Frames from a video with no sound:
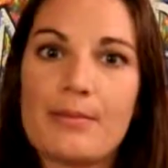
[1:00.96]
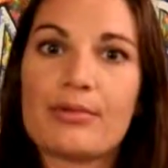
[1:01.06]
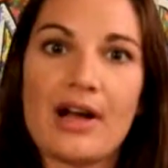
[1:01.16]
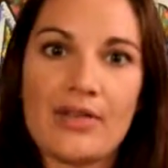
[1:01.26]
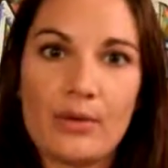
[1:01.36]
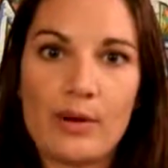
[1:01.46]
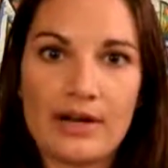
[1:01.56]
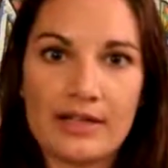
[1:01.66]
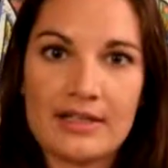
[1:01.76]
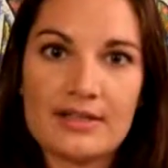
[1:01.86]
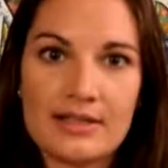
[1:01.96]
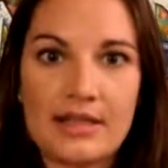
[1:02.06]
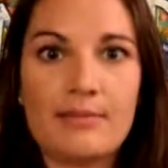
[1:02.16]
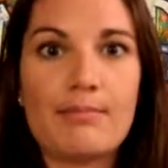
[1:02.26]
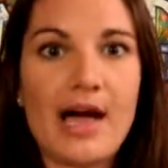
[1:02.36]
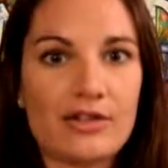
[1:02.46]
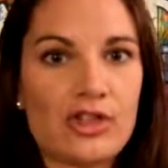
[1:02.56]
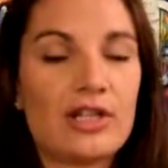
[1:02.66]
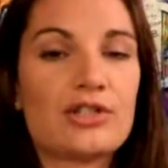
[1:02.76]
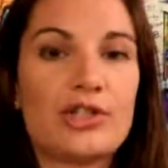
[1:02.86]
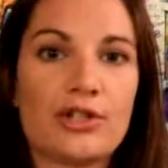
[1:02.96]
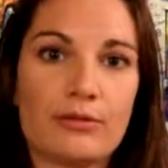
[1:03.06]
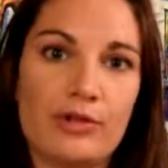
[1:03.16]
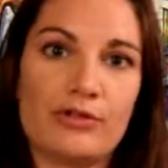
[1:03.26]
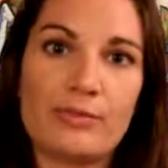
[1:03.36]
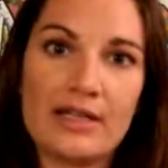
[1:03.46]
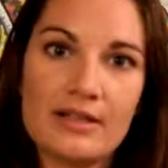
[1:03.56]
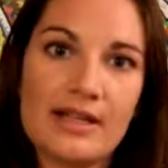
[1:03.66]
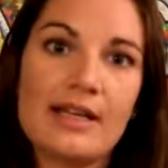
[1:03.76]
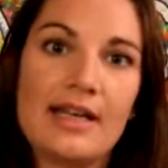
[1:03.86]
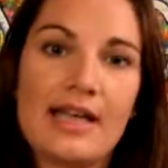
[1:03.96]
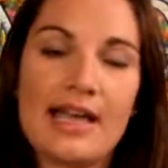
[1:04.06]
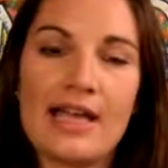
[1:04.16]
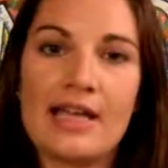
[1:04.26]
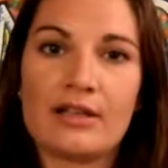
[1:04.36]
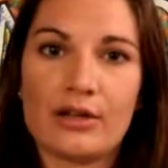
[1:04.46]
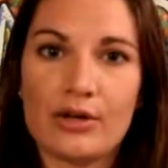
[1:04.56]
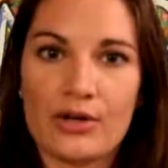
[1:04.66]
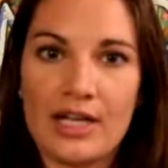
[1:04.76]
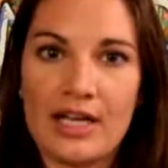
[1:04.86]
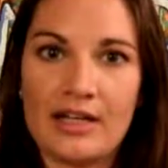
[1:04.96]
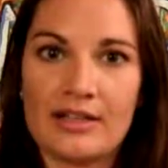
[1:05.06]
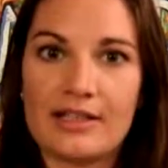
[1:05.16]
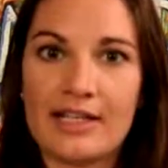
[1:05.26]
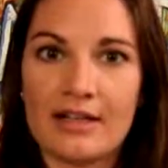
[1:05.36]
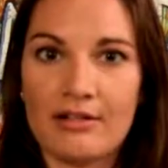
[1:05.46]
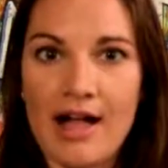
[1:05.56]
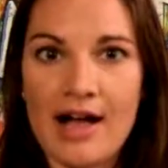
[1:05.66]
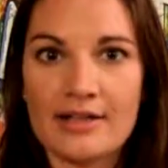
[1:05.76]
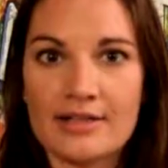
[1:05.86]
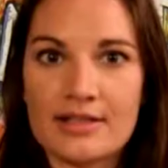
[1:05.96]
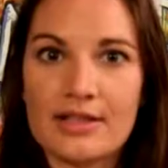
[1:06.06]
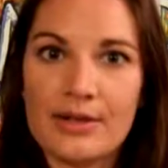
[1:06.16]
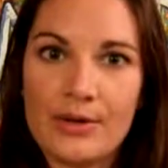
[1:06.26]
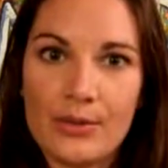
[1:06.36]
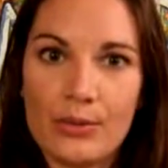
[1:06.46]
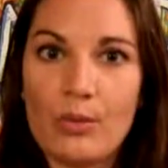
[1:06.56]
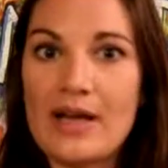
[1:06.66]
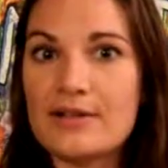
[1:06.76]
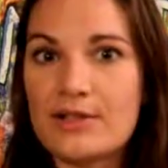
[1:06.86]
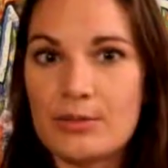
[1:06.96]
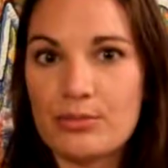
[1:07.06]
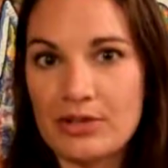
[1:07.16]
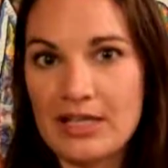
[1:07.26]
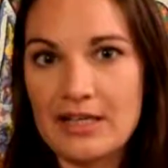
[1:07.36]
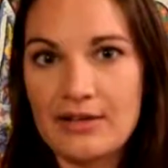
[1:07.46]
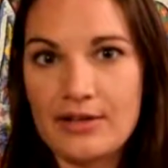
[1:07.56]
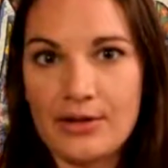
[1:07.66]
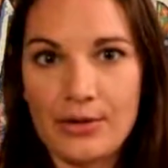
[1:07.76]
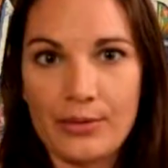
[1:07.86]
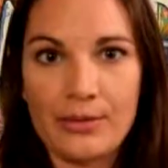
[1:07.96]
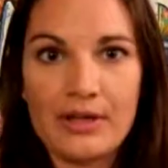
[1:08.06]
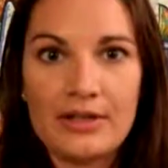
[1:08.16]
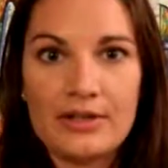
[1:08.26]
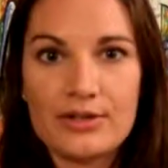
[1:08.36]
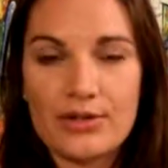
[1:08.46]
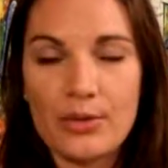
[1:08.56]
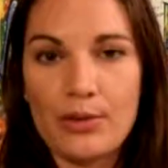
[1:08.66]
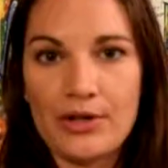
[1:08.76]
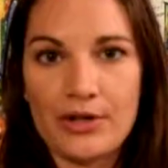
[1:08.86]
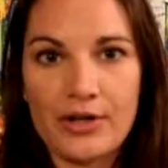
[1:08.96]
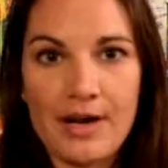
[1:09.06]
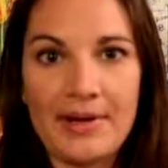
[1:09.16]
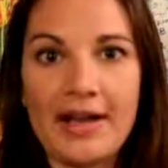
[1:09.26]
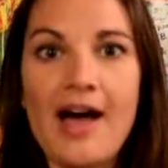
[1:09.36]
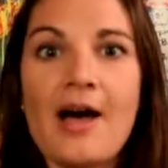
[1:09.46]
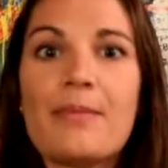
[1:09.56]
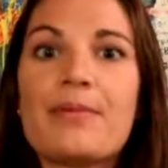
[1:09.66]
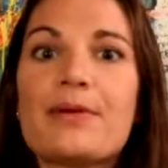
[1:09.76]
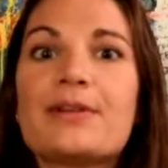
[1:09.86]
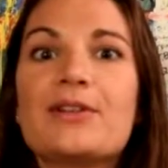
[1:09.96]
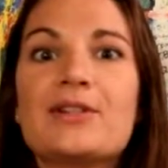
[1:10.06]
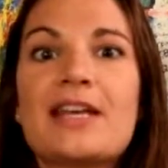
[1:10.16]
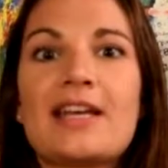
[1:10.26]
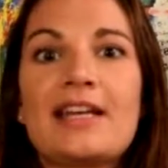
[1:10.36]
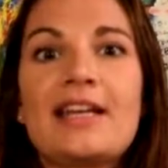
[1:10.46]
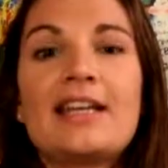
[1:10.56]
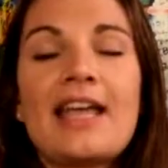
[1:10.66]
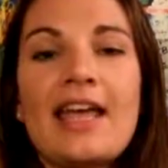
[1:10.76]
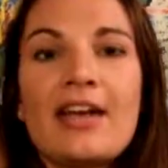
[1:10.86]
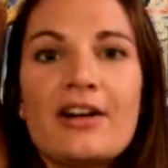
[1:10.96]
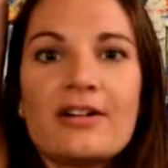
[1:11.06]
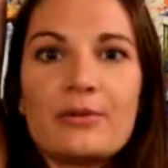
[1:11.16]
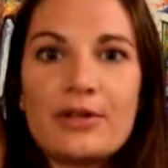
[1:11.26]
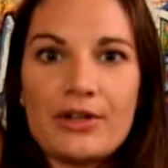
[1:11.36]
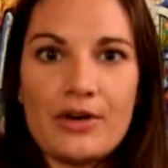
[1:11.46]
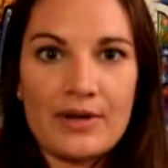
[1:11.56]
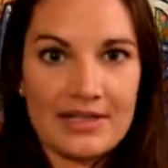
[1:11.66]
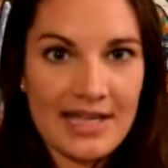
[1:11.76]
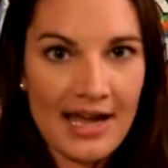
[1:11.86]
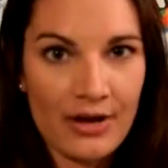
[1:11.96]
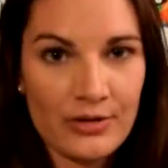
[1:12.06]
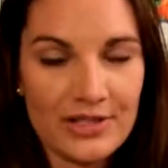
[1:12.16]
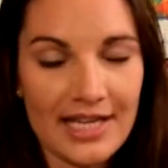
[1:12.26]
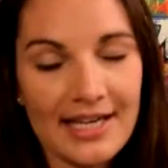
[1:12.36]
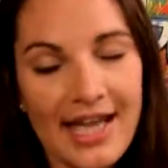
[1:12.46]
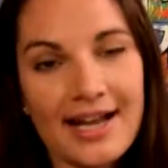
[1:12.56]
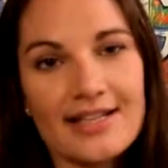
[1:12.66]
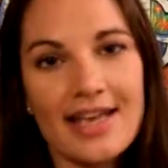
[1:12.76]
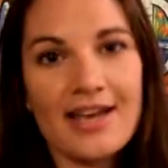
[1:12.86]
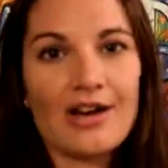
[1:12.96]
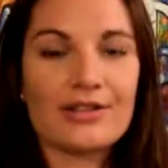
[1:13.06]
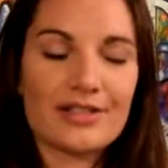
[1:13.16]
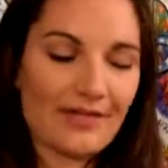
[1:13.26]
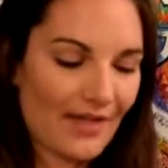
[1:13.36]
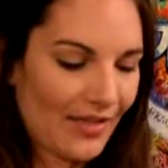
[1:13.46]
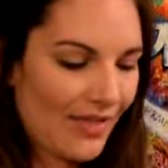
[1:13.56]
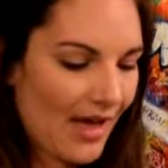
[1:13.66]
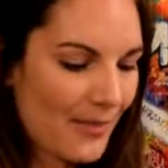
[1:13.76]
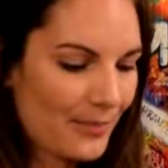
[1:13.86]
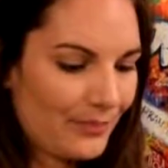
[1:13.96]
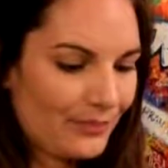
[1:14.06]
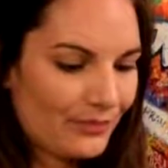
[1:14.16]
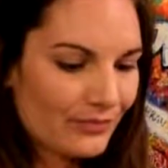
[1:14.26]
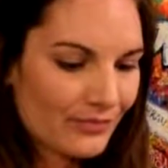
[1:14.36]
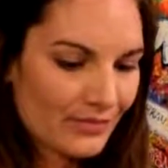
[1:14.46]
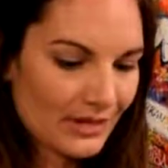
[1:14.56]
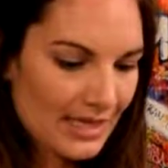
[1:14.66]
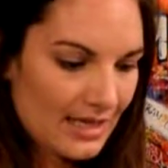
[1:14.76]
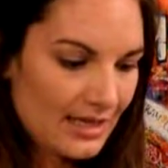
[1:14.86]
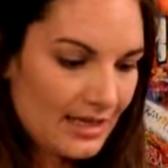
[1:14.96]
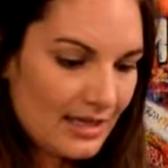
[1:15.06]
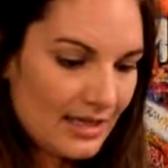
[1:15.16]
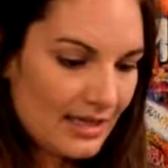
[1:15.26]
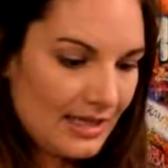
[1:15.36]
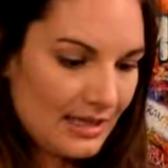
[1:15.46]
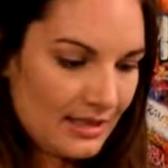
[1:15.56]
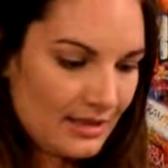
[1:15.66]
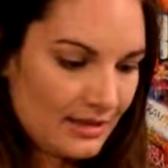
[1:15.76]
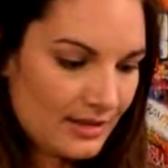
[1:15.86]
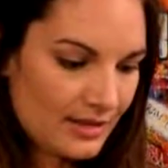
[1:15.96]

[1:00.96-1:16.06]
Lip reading: breath awareness and matching it to your movement and learning in class when to breathe, so when you're coming up, you take an inhale, when you're going down, you take an exhale, stuff like that. And